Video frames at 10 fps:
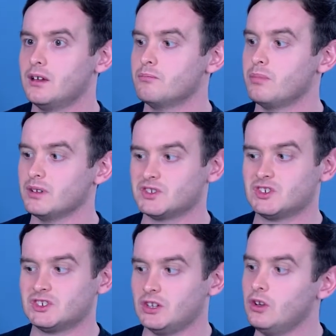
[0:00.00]
but
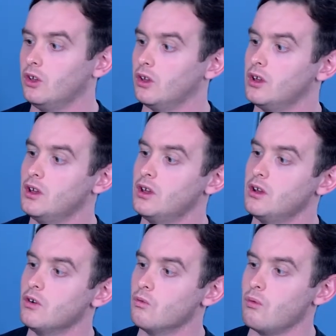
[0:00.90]
still
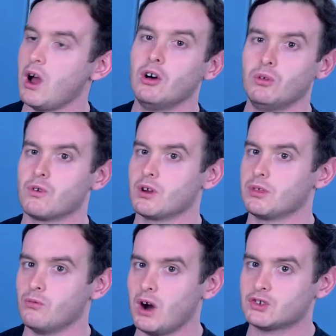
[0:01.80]
well
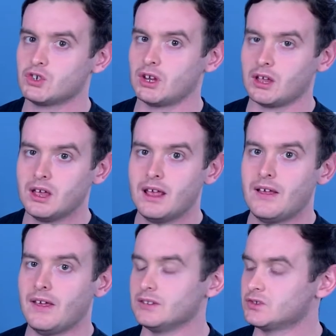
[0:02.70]
worth watching,
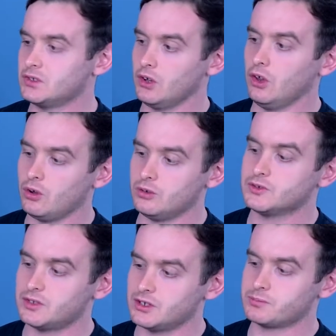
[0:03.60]
and still
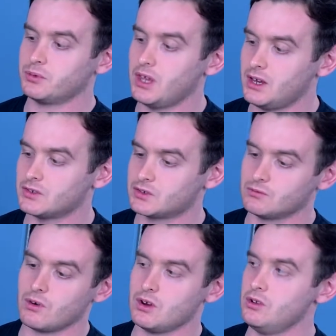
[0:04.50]
holds this place
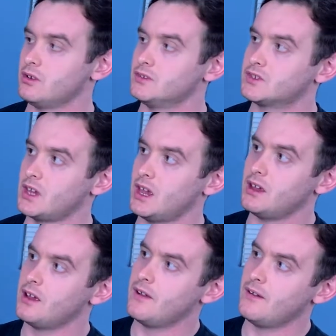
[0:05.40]
where you could
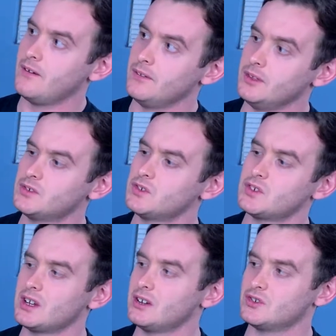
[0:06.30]
say, this is
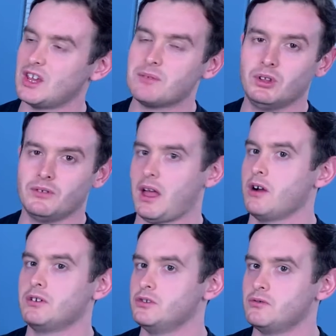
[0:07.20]
an example of
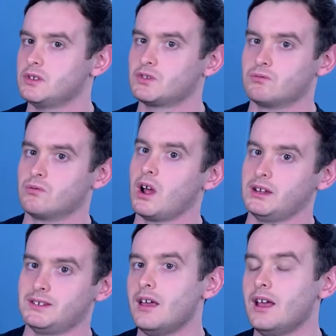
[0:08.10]
how to do this
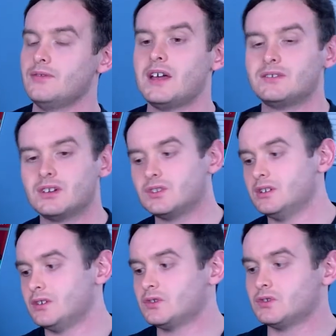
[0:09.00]
right. And that doesn't
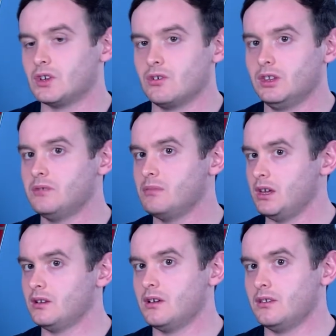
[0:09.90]
necessarily
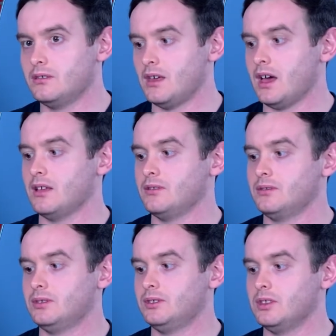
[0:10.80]
mean that
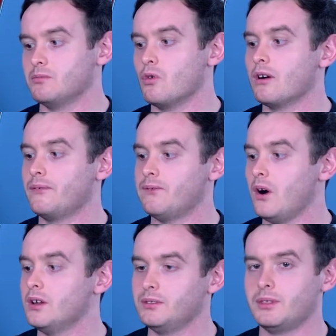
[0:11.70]
the more
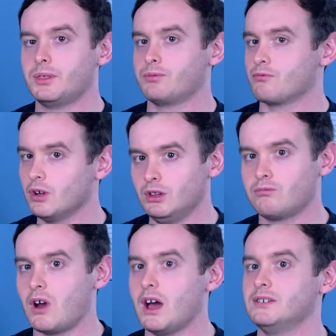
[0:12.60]
fun, thrill
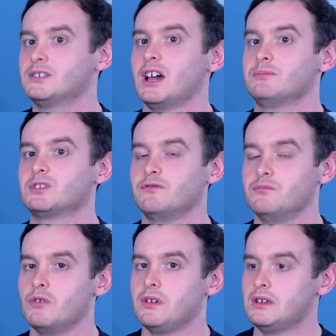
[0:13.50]
ride types of
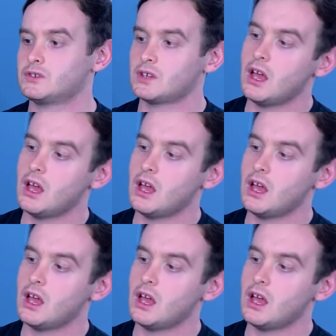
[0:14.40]
movies